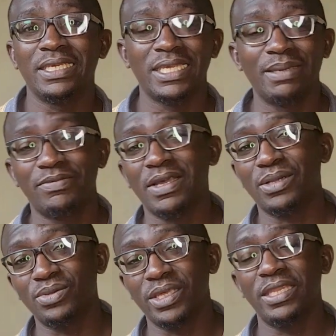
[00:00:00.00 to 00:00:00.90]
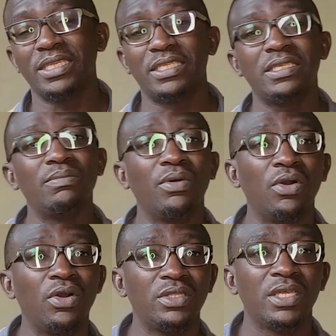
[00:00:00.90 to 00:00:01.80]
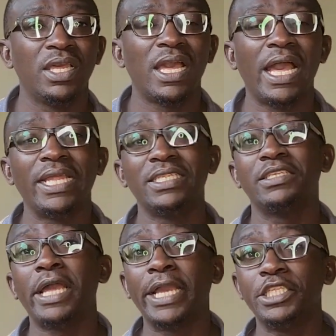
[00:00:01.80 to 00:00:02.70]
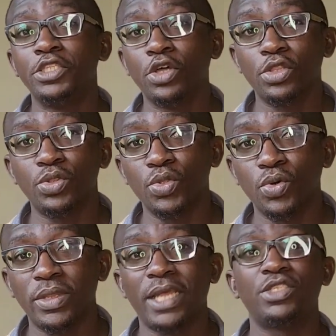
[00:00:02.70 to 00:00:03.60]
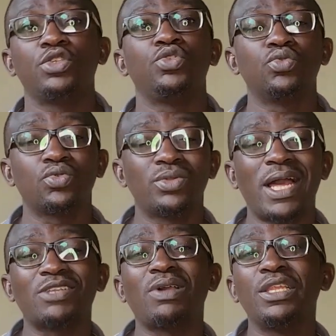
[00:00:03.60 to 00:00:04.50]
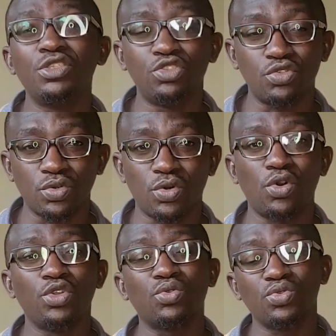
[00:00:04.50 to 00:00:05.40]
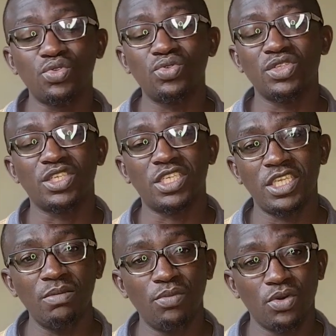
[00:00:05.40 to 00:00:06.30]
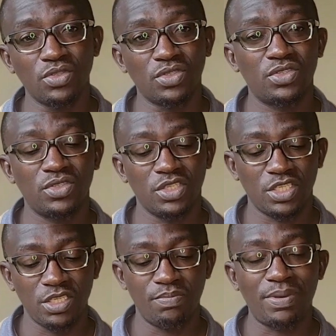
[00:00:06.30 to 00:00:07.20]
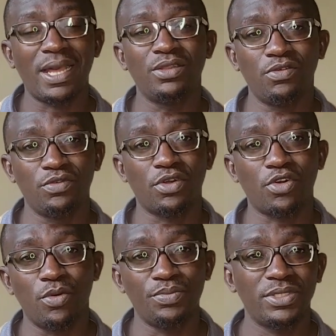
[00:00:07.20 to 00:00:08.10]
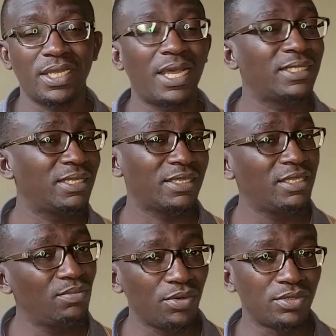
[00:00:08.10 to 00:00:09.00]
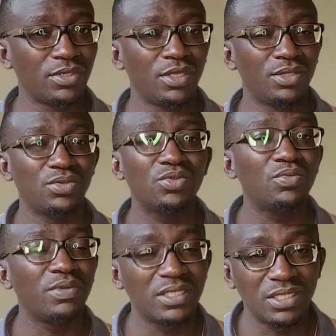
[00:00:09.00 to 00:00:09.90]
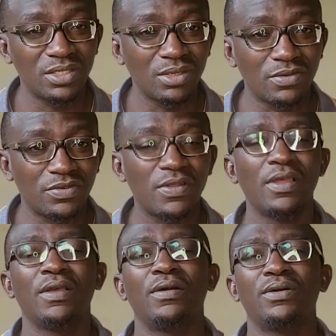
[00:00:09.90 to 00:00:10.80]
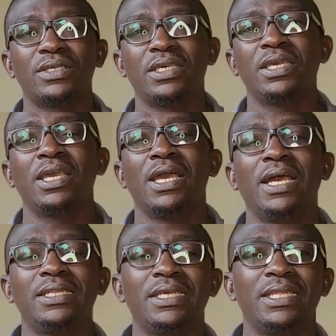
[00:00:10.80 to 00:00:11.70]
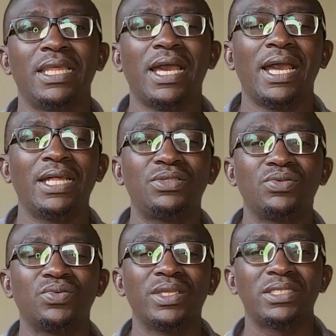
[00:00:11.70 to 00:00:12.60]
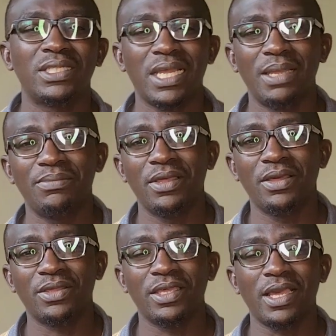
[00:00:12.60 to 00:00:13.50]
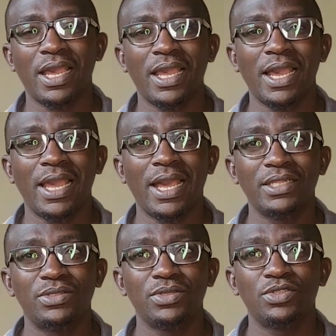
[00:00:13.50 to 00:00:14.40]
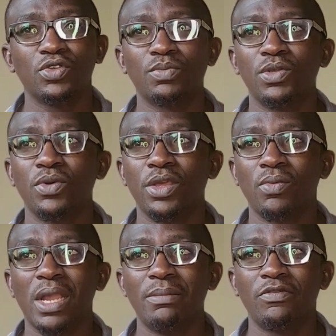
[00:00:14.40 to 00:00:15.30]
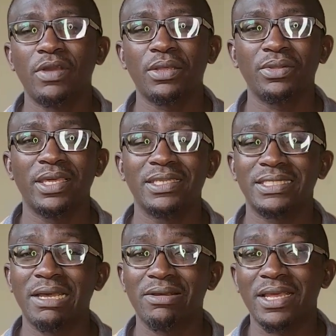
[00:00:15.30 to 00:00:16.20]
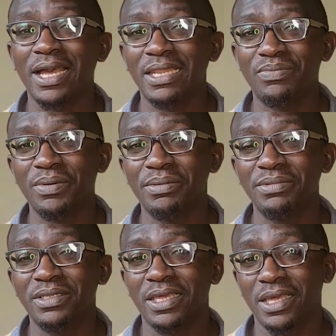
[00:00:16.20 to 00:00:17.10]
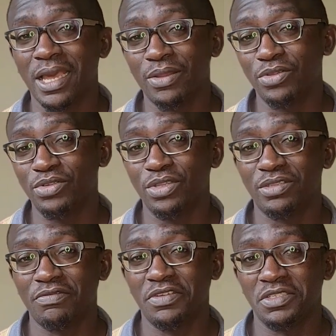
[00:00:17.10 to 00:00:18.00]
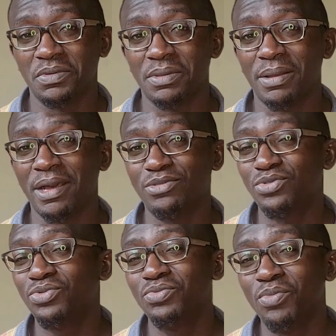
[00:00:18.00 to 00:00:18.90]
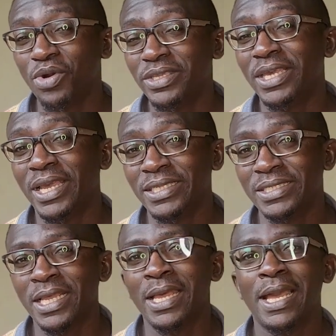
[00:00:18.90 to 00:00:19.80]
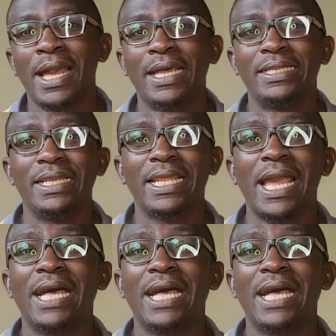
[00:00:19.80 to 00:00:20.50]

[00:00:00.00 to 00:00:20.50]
a year before I could get a keyboard, and I did not know that you could actually draw, or you could use the keypad of your computer as a keyboard to do basic stuff. Okay, and then I had to waste time. Okay, it took me a while before I could get a sound card, probably an audio interface, probably about 2 more years, and then